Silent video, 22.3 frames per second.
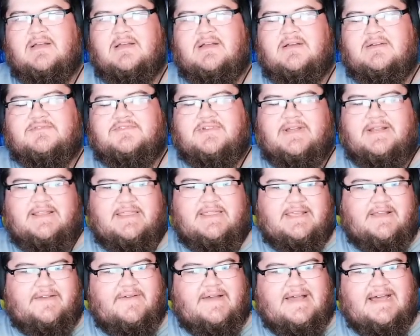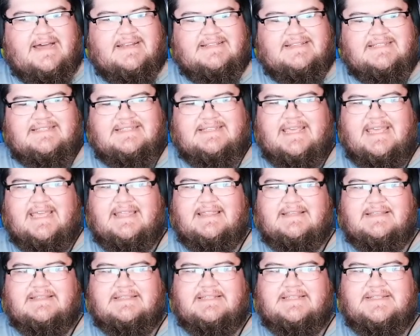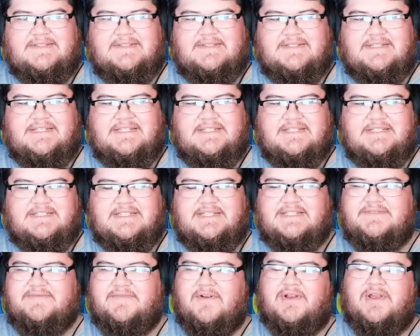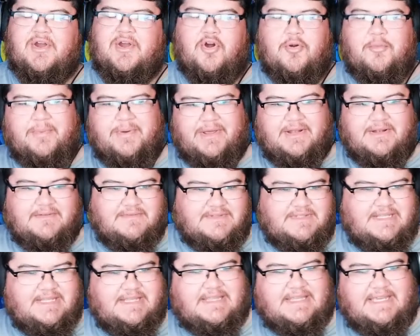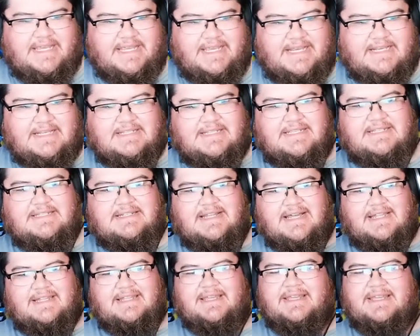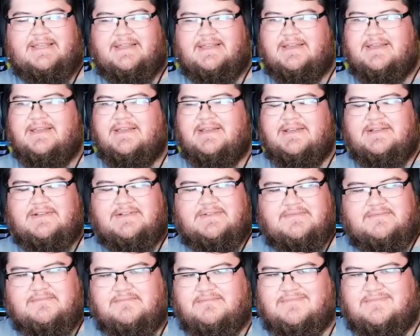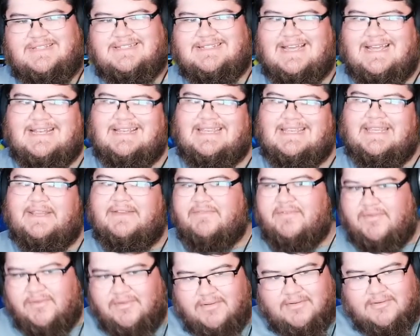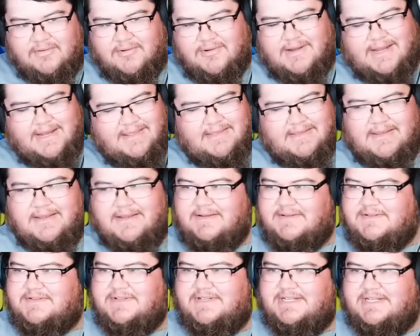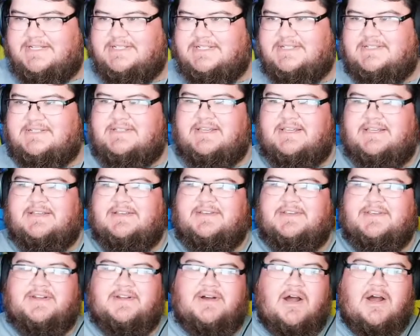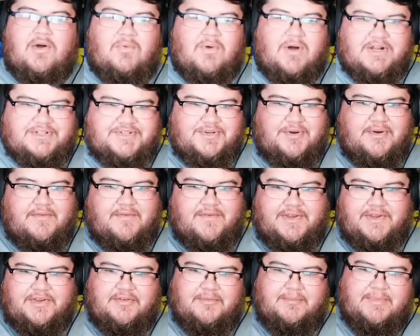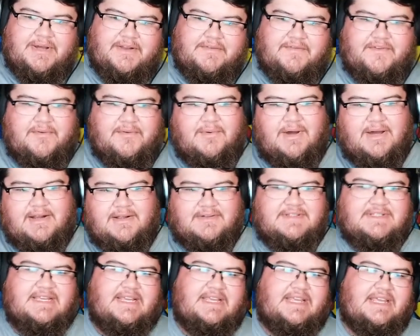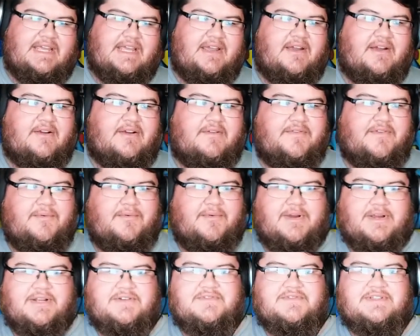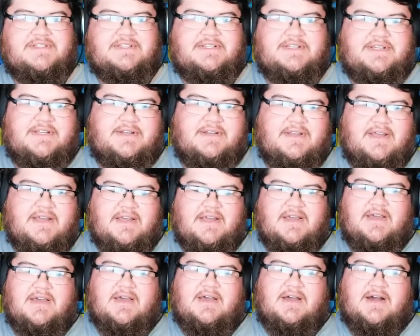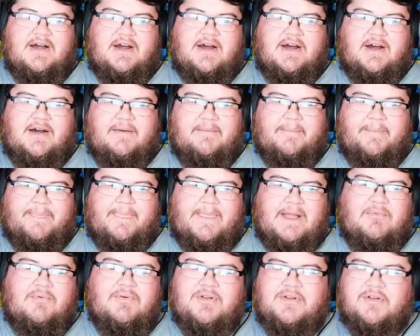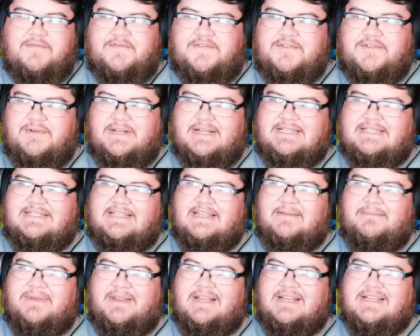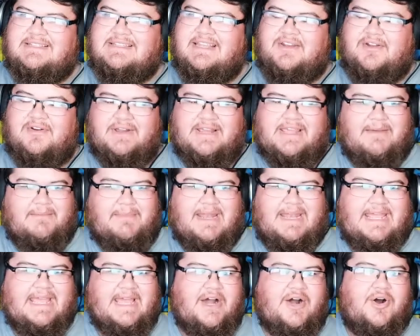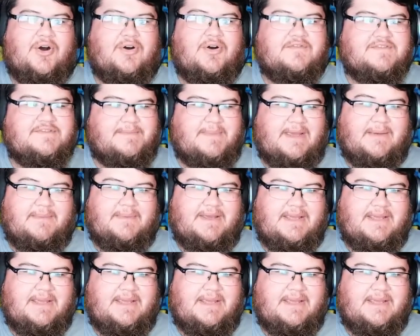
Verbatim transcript: trying to think of how to say this. He's he's just he's very open to things. He's not like he's not evil or anything. So he's just like, you know, I'll watch over you, but if you want, I'll take you here if you were interested. Um, I wonder if to an extent, because they don't get many elves, maybe